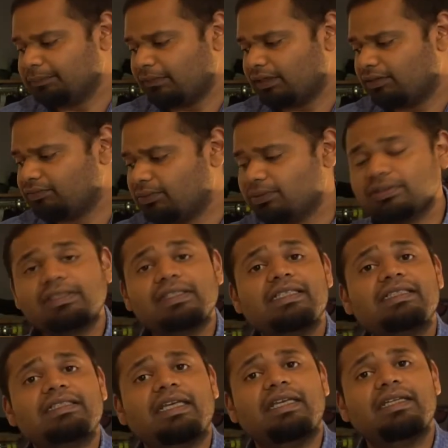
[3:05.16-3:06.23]
Of course,
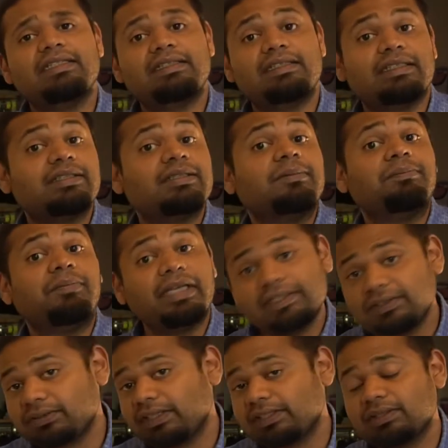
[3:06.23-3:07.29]
this is just a
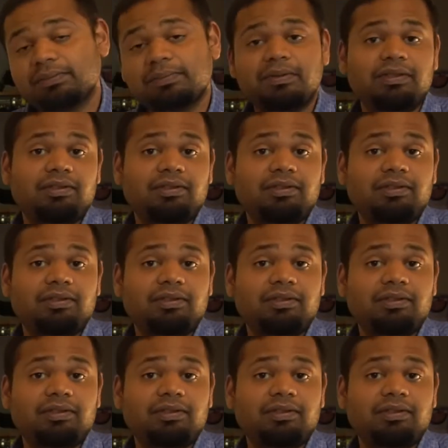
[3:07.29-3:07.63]
base recipe.